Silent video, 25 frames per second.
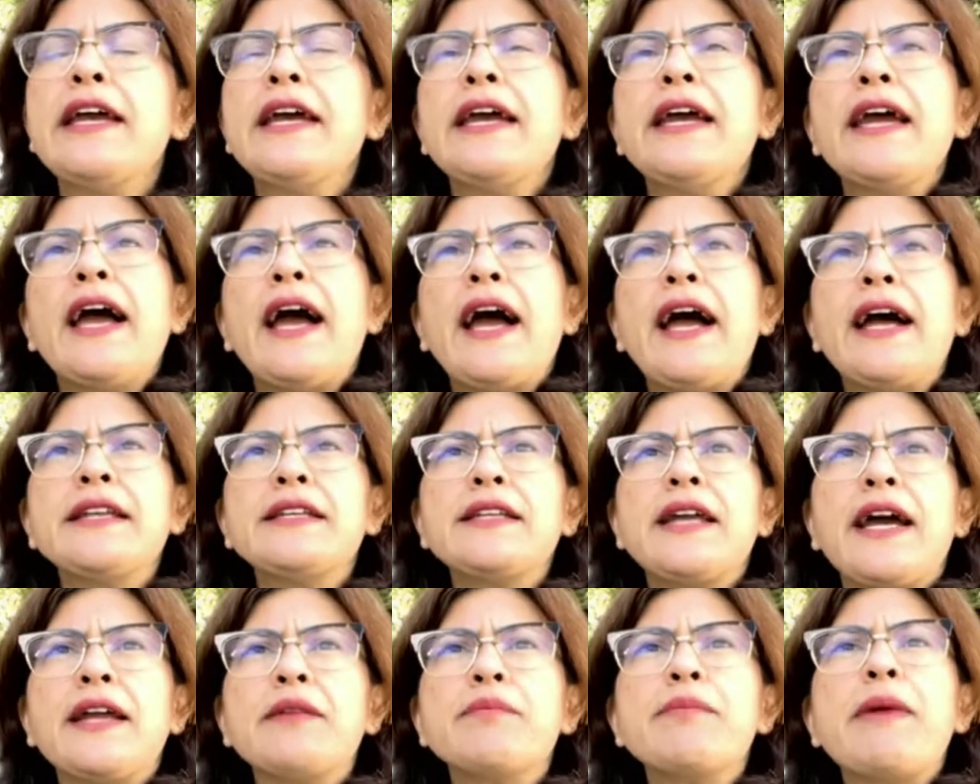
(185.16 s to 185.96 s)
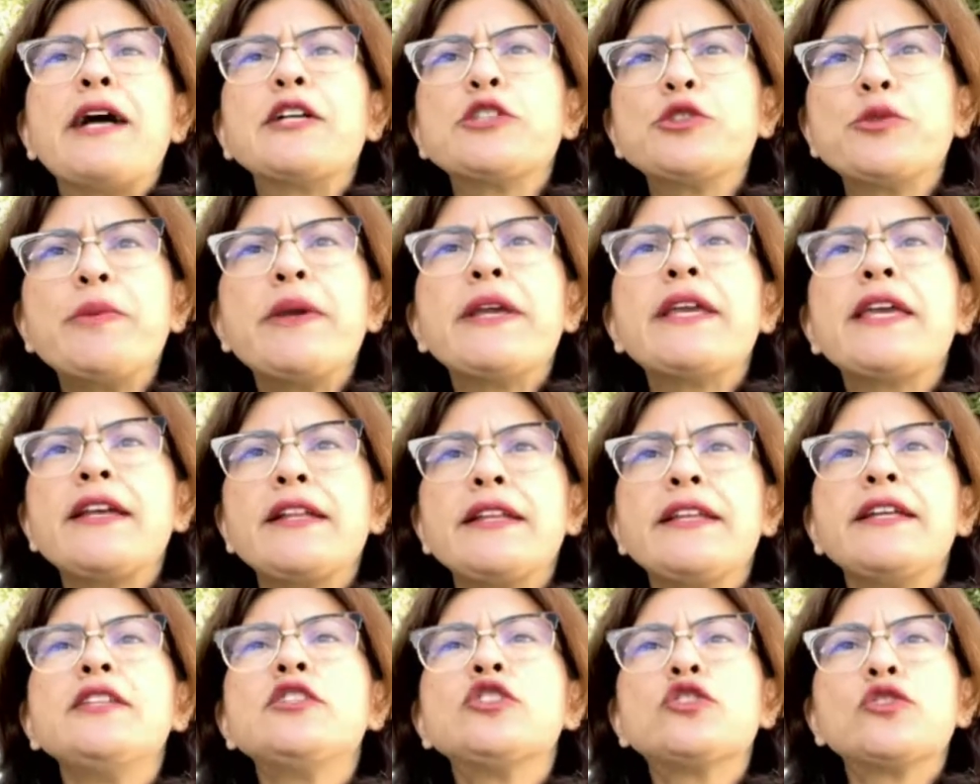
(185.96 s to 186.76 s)
and matchmaking
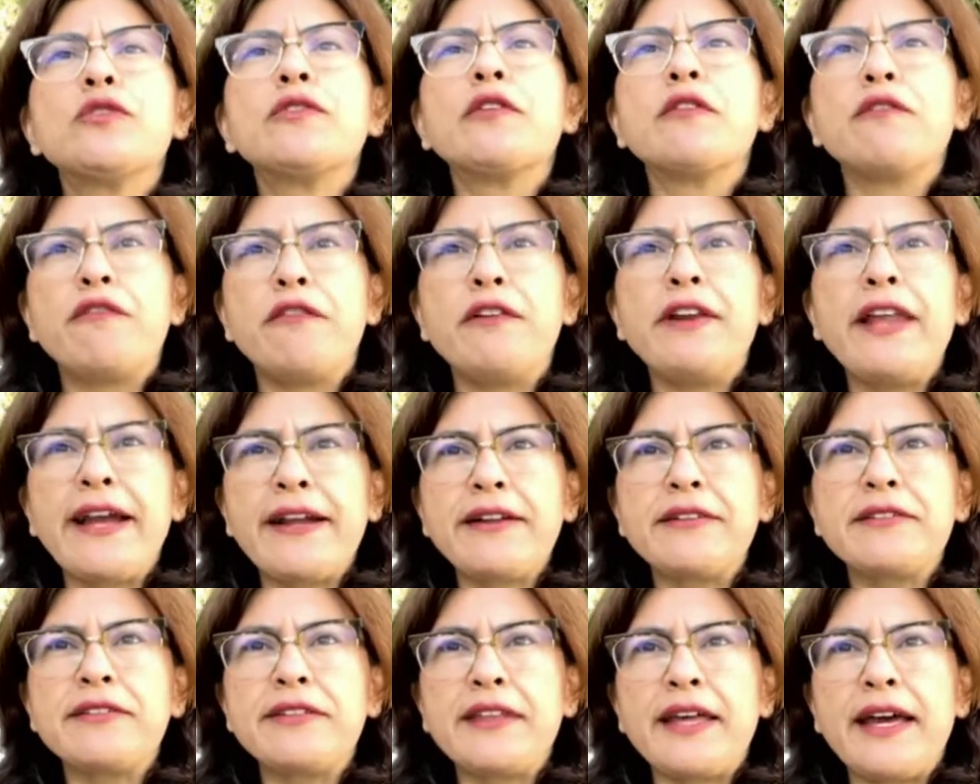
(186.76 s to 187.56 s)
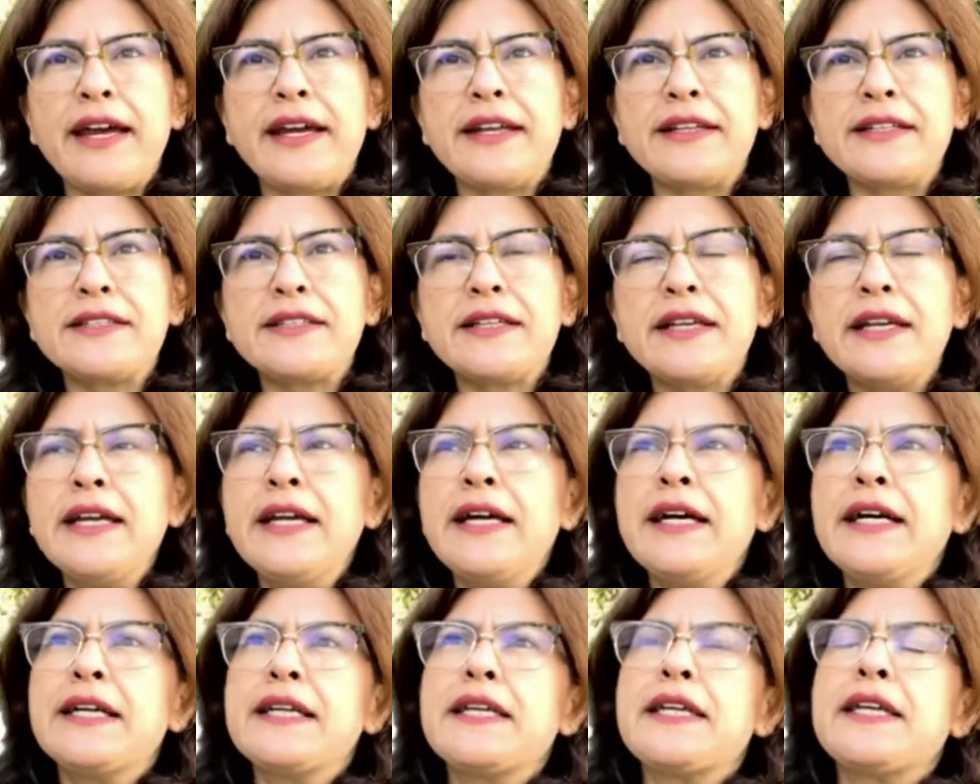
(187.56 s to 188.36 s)
needs to reflect that.
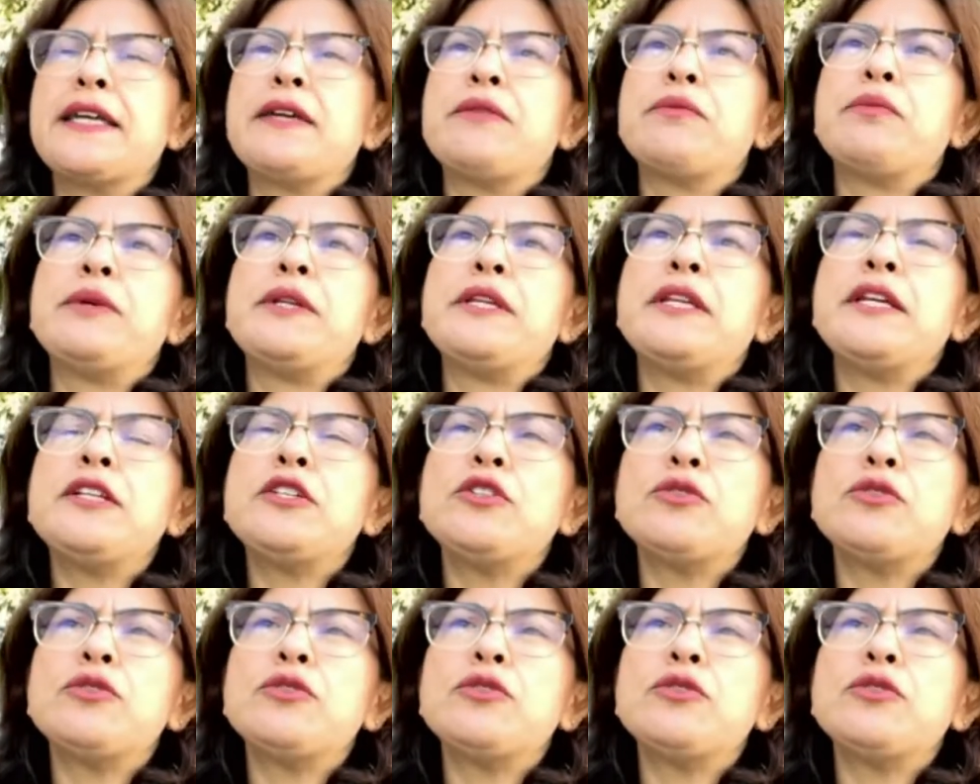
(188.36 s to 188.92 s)
We need to